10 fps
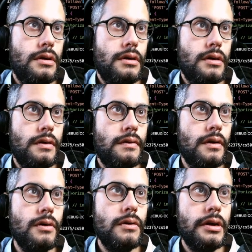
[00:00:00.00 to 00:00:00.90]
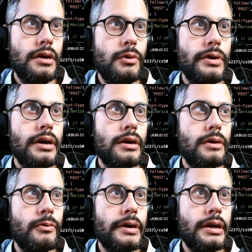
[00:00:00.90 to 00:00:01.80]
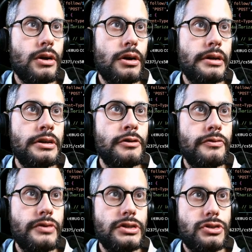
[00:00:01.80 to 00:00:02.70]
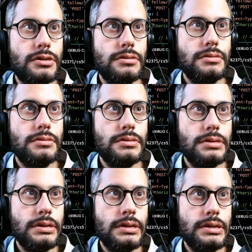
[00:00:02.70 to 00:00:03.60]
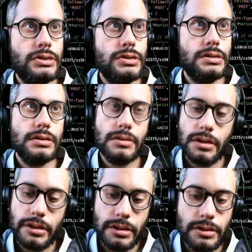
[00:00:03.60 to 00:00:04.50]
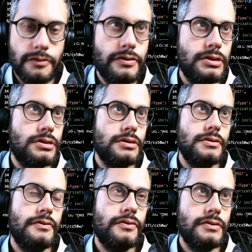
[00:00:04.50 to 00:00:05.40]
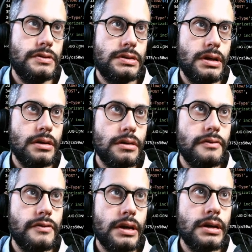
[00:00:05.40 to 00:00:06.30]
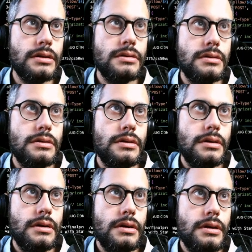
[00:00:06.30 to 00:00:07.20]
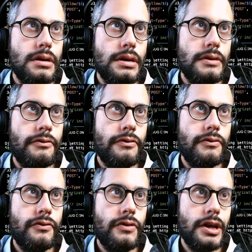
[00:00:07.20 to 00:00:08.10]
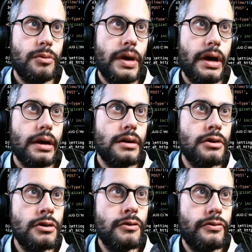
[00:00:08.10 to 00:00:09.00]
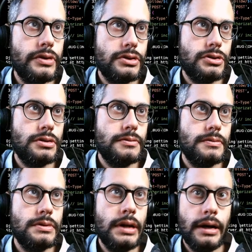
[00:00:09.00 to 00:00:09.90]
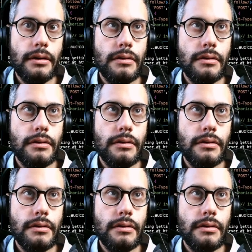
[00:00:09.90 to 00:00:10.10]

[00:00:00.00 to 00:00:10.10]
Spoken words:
So here we're gonna call it new feature, and let's just call it new feature for the sake of that. Feedback, new feature. Now,